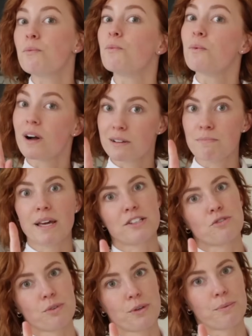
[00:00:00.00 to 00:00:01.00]
one
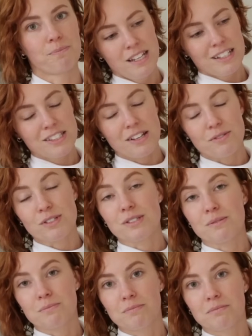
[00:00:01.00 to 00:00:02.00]
bedroom. So it
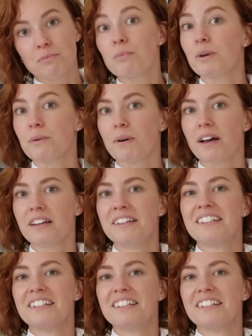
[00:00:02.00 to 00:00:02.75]
was pretty wild.